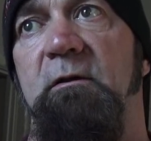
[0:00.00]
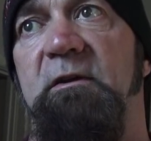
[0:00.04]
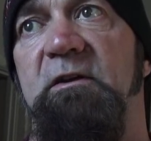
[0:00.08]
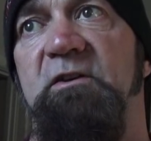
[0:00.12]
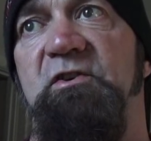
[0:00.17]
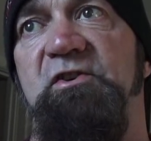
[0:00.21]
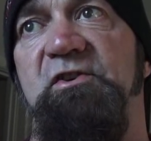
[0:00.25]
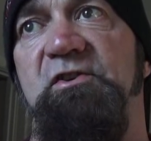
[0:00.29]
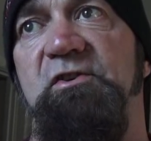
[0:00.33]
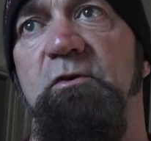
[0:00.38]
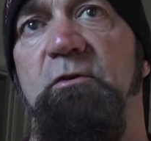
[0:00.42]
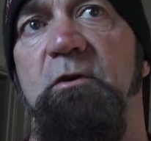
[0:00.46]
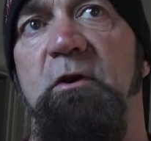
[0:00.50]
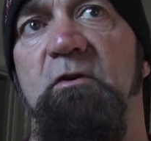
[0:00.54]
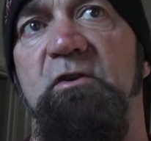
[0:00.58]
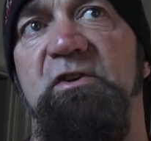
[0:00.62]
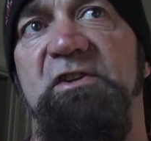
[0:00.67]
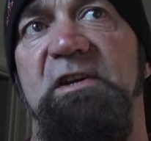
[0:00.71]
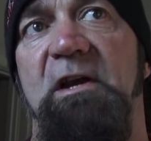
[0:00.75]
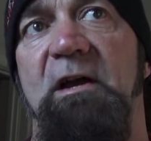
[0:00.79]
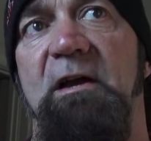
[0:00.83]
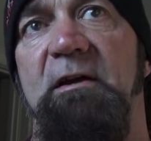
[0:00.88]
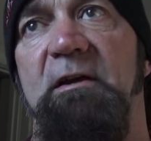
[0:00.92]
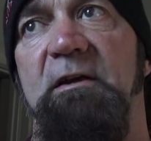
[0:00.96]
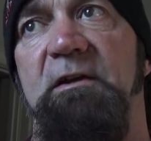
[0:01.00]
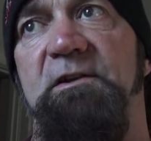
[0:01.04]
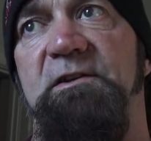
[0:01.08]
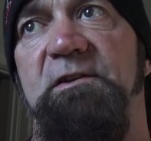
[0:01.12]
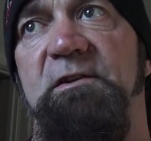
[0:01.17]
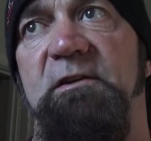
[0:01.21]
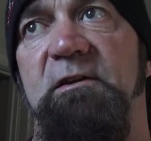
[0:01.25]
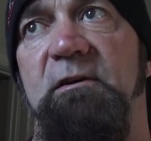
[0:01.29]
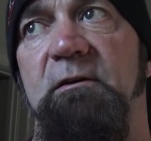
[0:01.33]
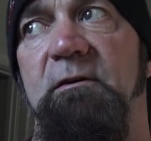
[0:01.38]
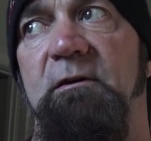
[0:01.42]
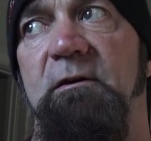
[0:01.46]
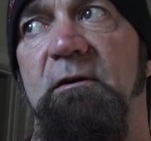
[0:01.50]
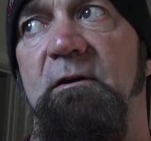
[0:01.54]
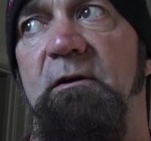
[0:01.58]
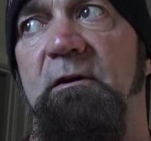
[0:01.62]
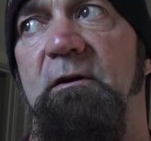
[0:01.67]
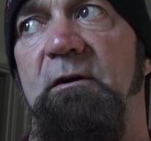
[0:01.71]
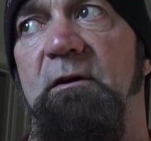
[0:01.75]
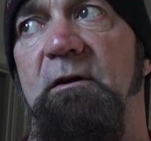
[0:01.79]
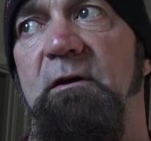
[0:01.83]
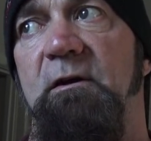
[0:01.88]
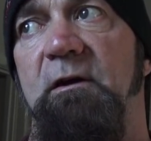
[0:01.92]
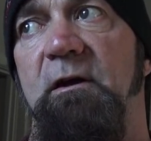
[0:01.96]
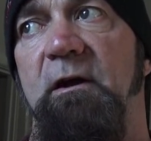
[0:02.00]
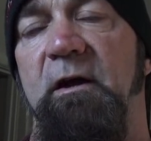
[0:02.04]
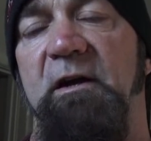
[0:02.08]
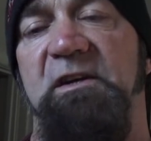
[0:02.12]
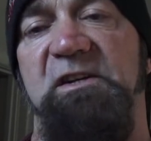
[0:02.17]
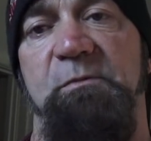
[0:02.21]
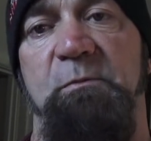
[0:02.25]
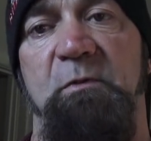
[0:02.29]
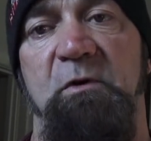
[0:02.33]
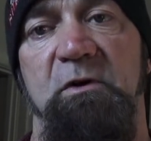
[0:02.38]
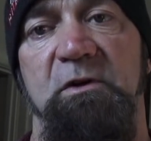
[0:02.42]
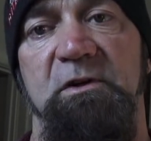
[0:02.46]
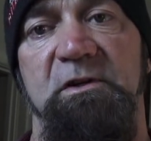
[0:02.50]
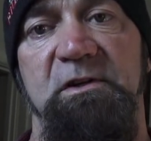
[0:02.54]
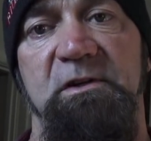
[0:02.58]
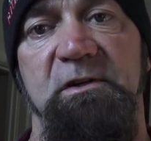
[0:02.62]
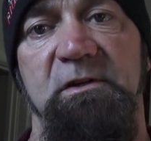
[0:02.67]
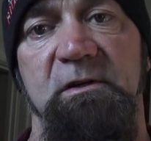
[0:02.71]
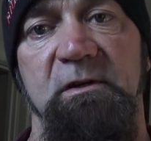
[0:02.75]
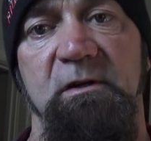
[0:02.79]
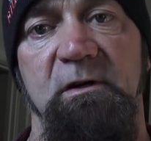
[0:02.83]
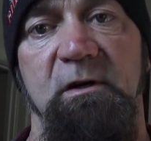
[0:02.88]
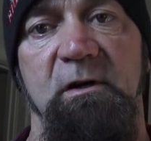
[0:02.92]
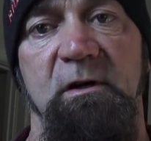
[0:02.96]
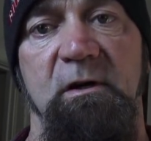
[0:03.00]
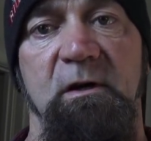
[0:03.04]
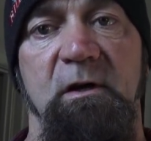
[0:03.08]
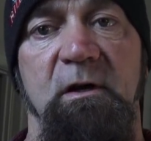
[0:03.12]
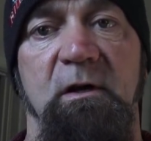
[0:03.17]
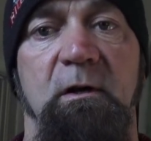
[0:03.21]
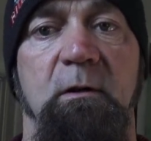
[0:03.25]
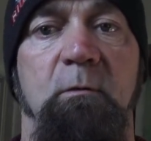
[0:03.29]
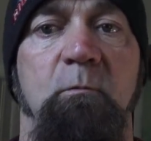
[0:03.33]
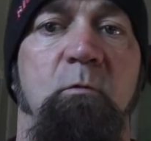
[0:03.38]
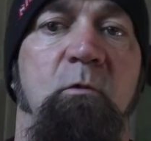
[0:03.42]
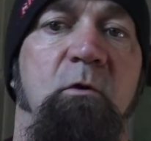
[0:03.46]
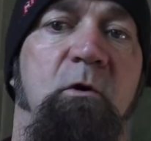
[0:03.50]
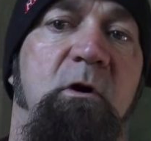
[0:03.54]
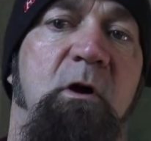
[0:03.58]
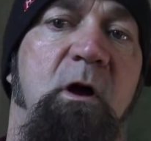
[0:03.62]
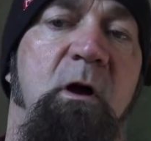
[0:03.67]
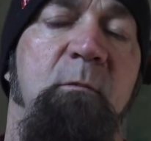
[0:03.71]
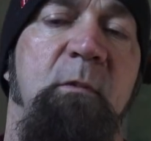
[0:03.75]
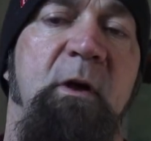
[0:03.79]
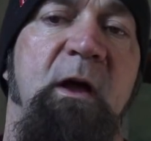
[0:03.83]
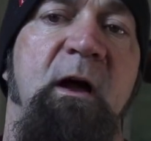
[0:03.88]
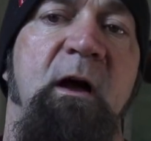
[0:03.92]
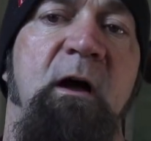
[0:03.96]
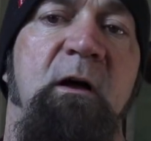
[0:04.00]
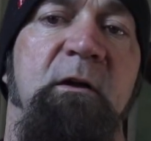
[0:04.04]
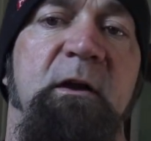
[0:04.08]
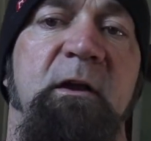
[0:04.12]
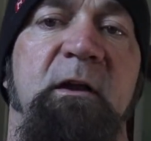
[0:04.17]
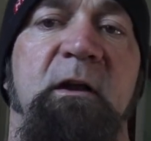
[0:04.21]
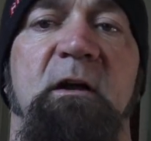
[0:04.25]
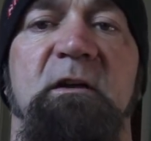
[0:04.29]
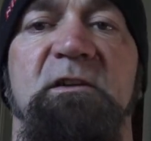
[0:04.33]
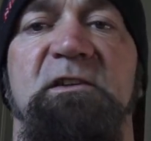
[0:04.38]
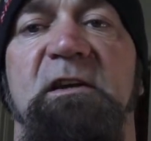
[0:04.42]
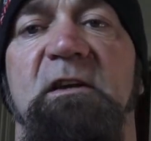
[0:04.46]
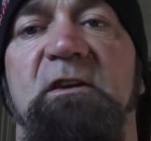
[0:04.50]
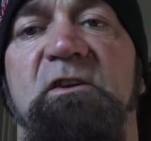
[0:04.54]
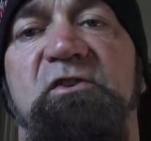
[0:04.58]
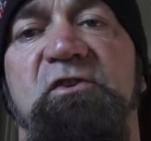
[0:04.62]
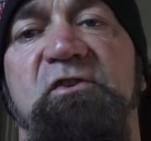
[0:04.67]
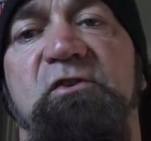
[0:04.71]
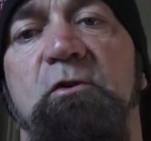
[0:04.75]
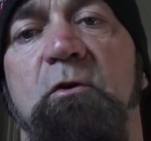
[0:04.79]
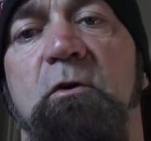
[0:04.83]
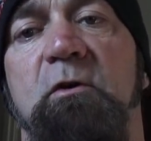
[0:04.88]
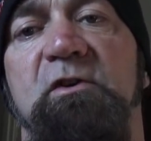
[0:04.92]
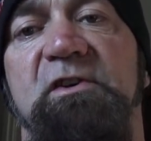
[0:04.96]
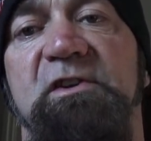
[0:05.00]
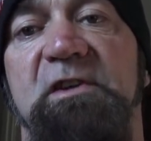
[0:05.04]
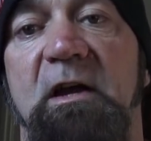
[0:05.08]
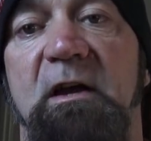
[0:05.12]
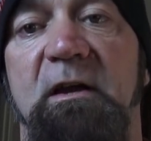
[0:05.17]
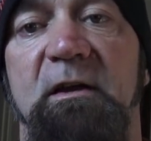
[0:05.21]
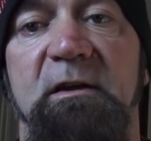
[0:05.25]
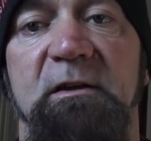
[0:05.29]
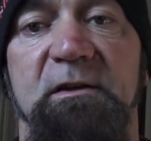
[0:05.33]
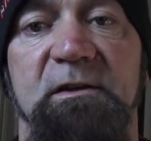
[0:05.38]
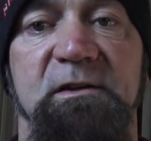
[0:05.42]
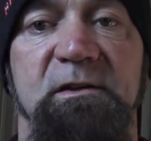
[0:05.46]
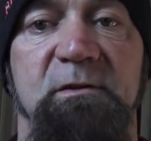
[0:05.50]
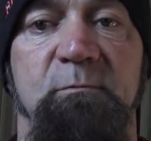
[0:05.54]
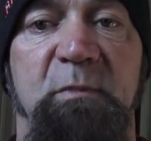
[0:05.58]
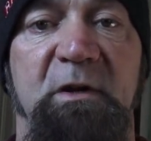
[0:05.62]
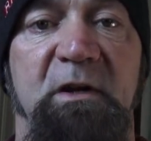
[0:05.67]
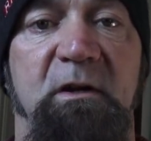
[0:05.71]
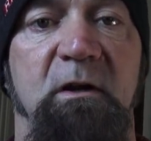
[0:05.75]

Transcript: these pseudoscience experts will come out, and I say pseudoscience